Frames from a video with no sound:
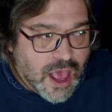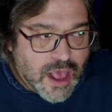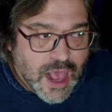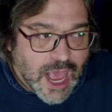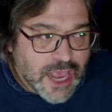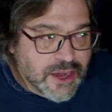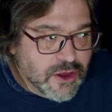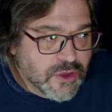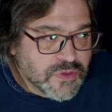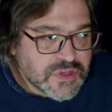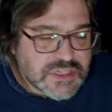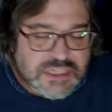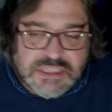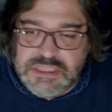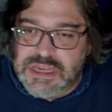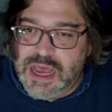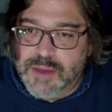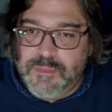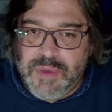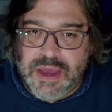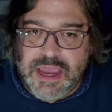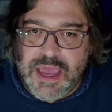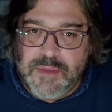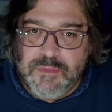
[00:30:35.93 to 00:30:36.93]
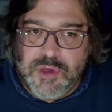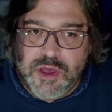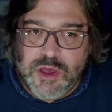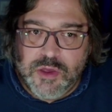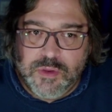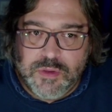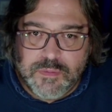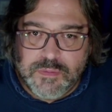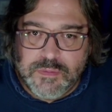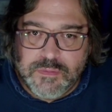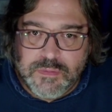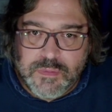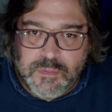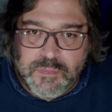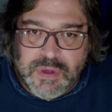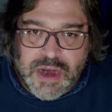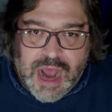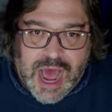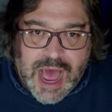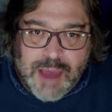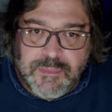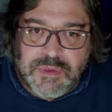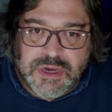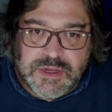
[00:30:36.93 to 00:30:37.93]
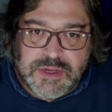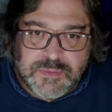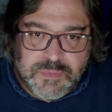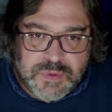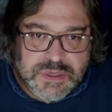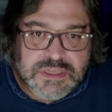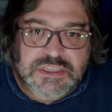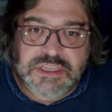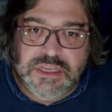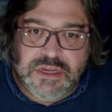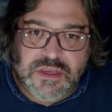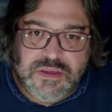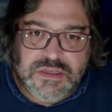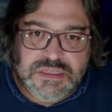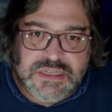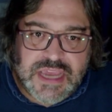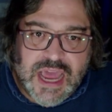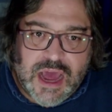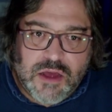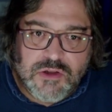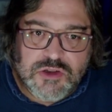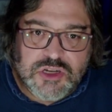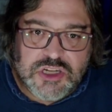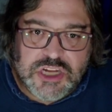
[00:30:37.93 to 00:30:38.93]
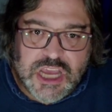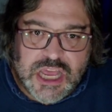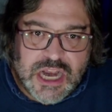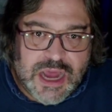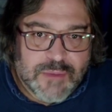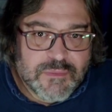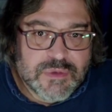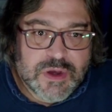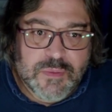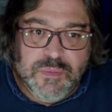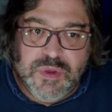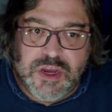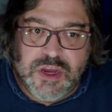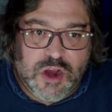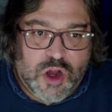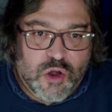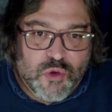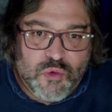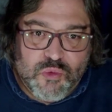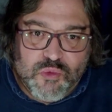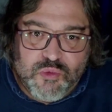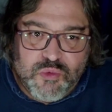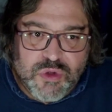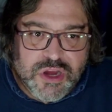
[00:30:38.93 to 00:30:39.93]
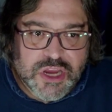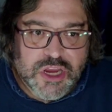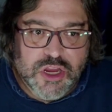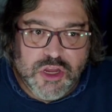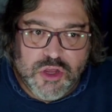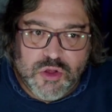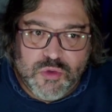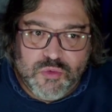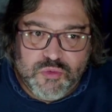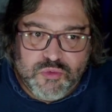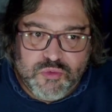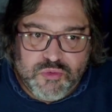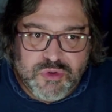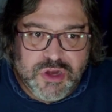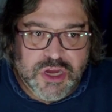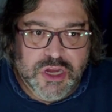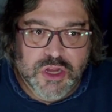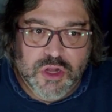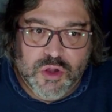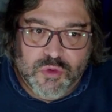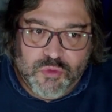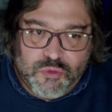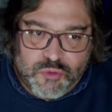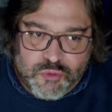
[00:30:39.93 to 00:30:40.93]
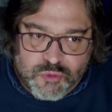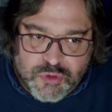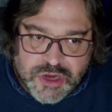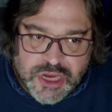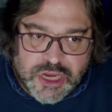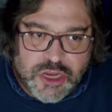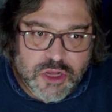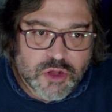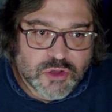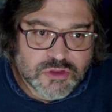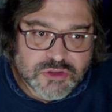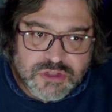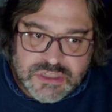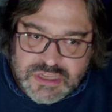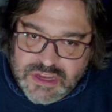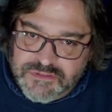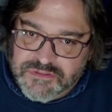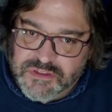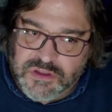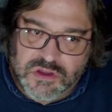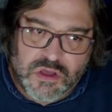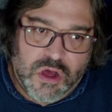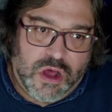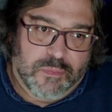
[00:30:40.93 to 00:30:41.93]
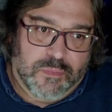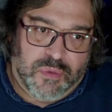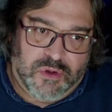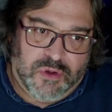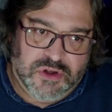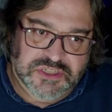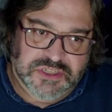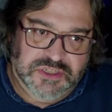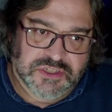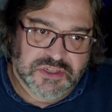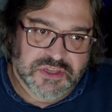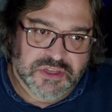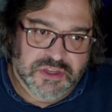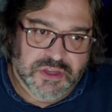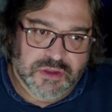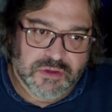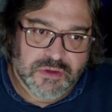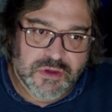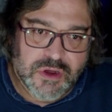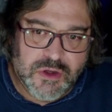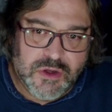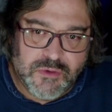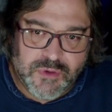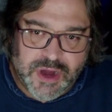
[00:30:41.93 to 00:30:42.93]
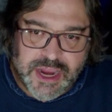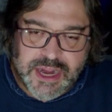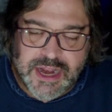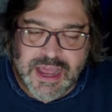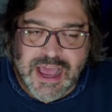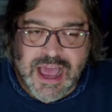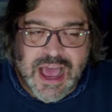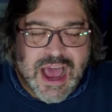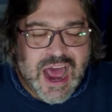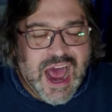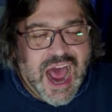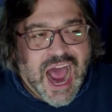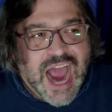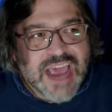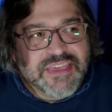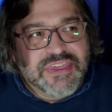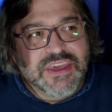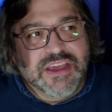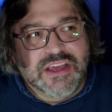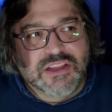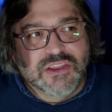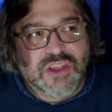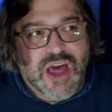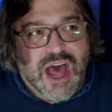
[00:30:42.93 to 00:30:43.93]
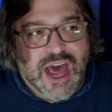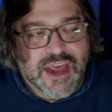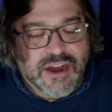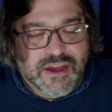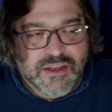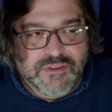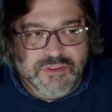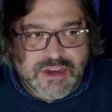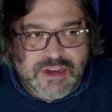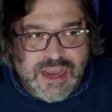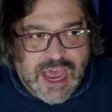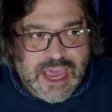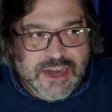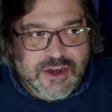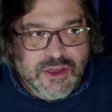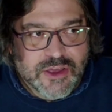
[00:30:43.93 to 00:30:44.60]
I know this is not my MO, but I'm going to sit on this couch and I'm going to be a real difficult person to you, right? I think a lot of, I